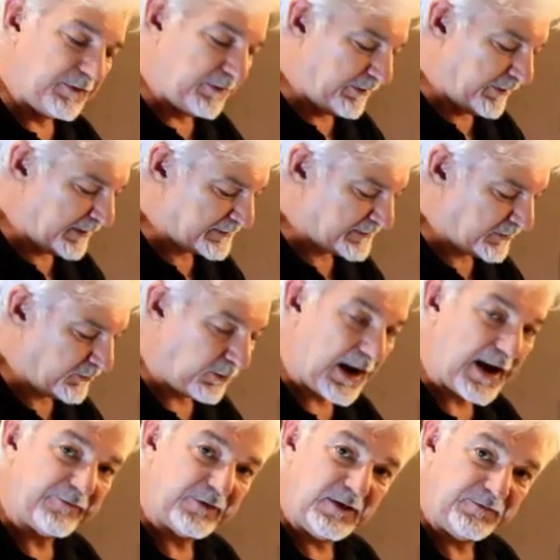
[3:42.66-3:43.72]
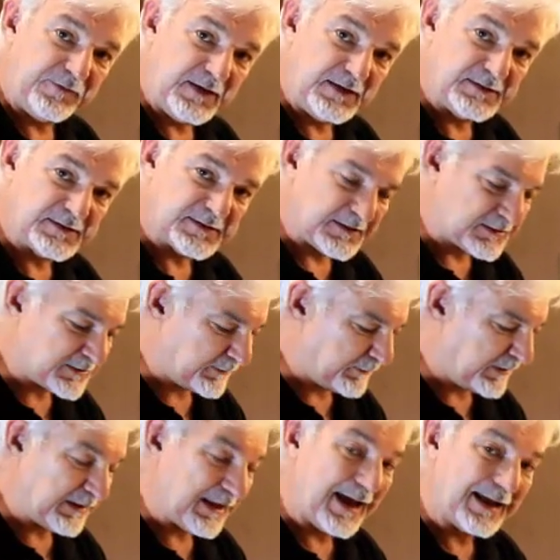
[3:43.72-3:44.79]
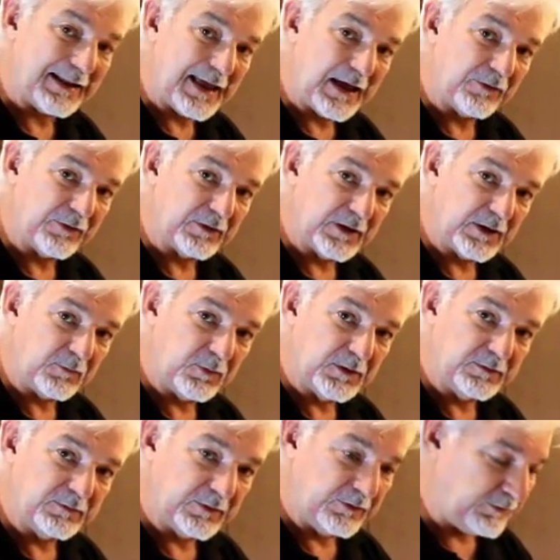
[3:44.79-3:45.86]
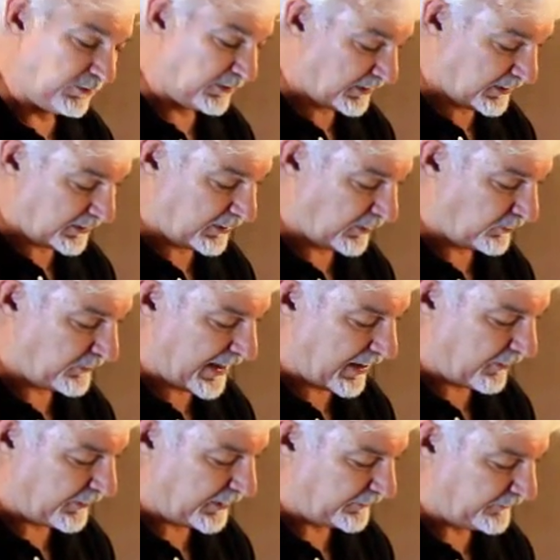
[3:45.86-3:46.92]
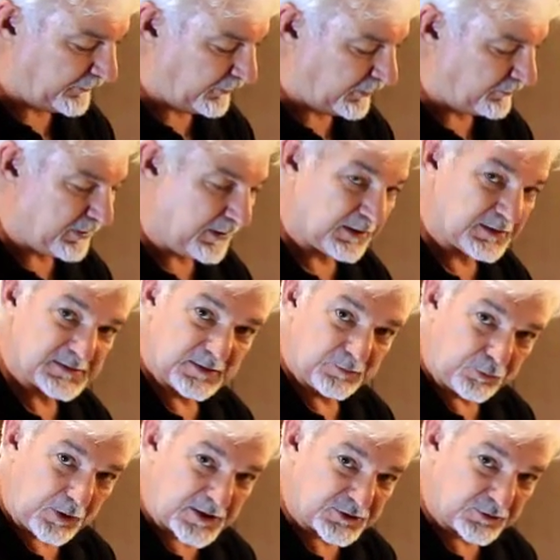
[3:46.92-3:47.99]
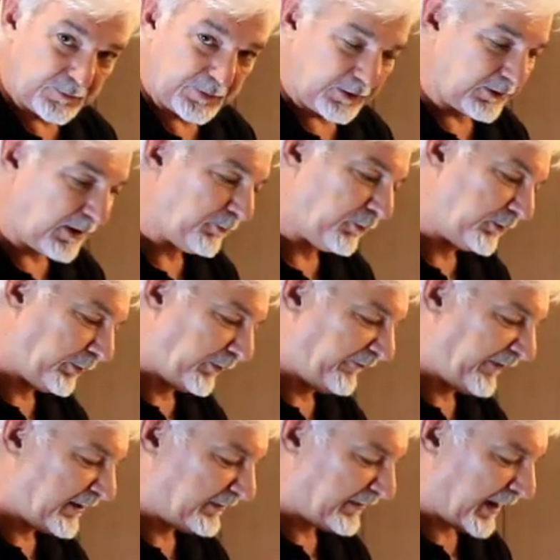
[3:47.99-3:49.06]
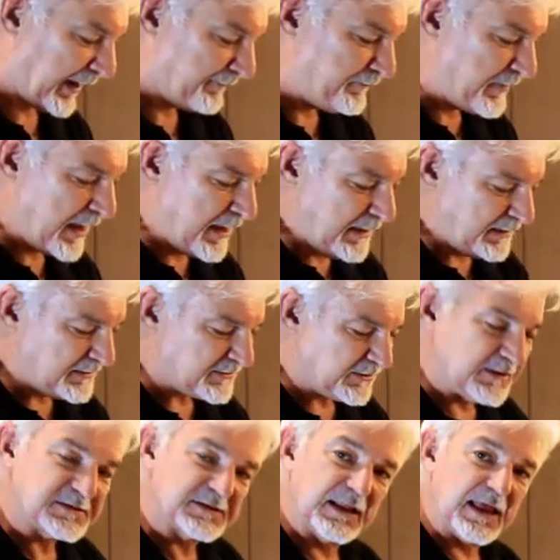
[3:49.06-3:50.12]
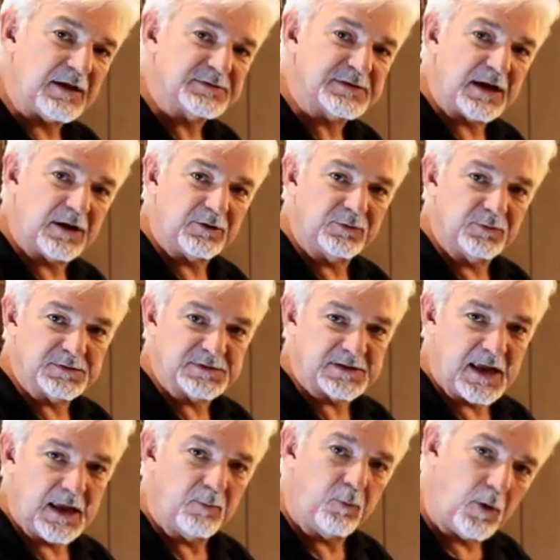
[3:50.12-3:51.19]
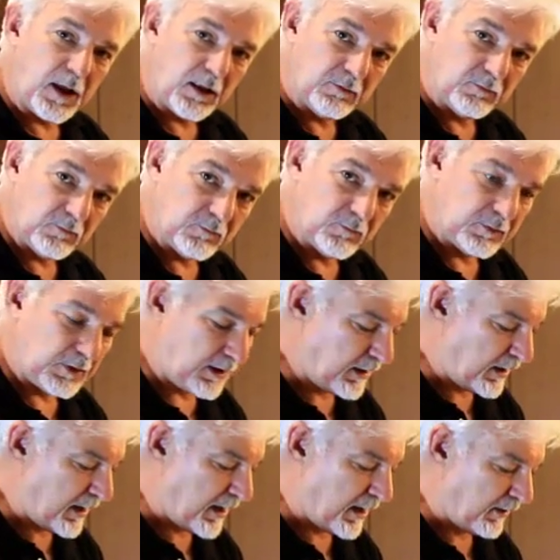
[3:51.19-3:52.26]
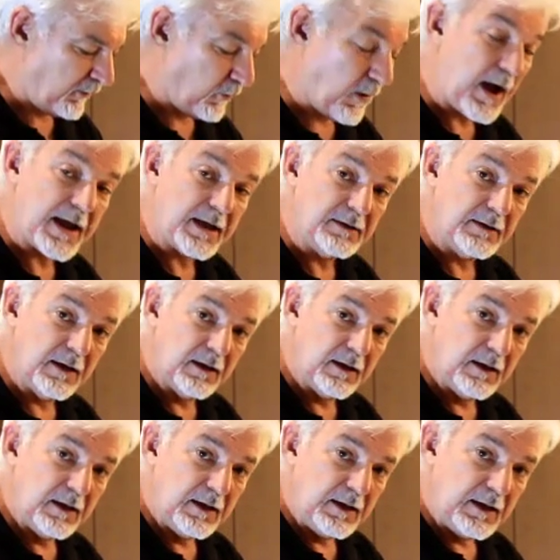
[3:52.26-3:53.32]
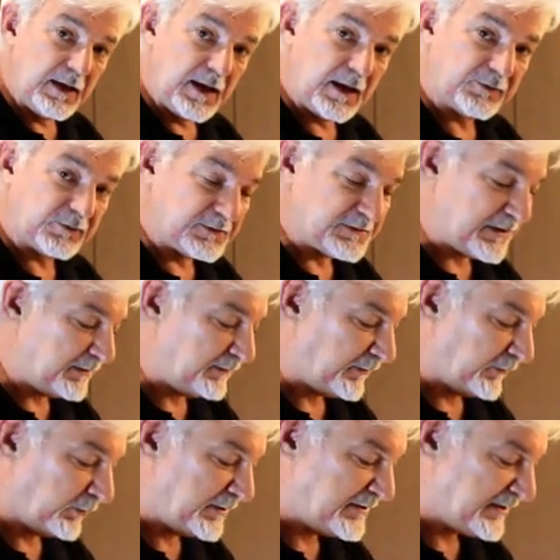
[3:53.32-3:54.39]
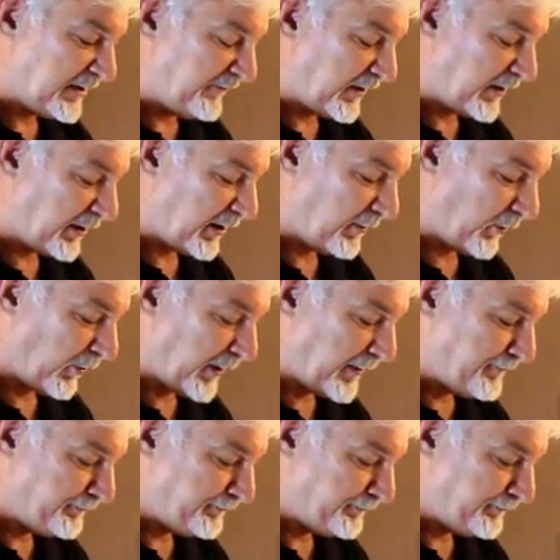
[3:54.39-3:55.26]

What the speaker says: this gravity feed system and not allow the liquid to go down into it, because the pressure buildup would prevent that. And so this allows air to escape while wine enters into the receiving carboy.